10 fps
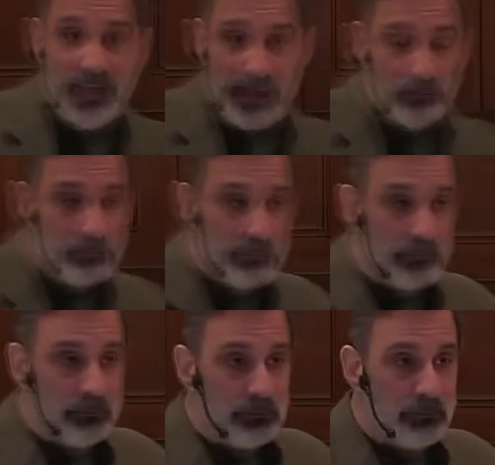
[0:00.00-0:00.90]
them
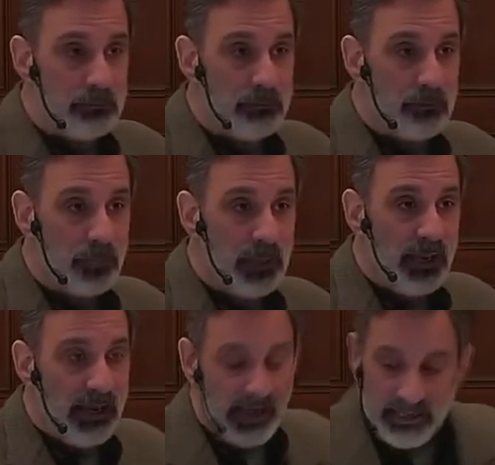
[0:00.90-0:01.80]

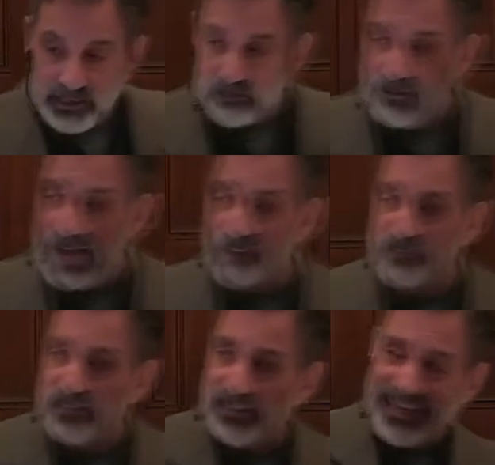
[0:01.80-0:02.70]
and
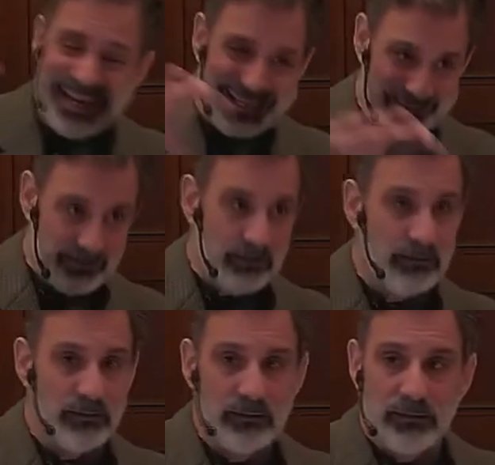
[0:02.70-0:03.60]
engrafted in
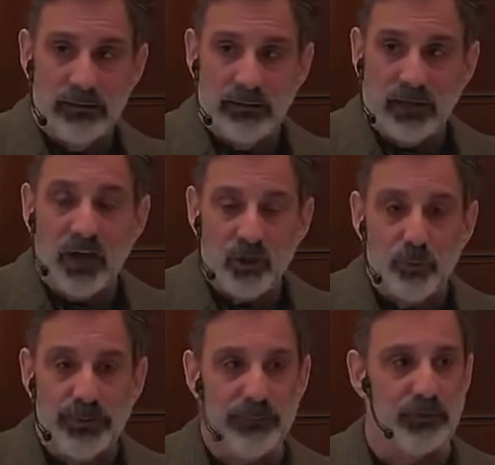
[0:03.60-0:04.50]
a new
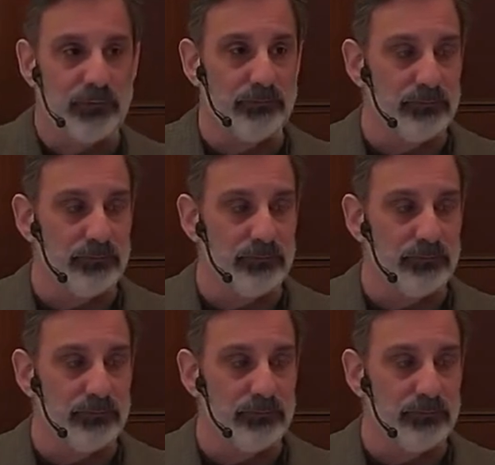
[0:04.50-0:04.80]
people.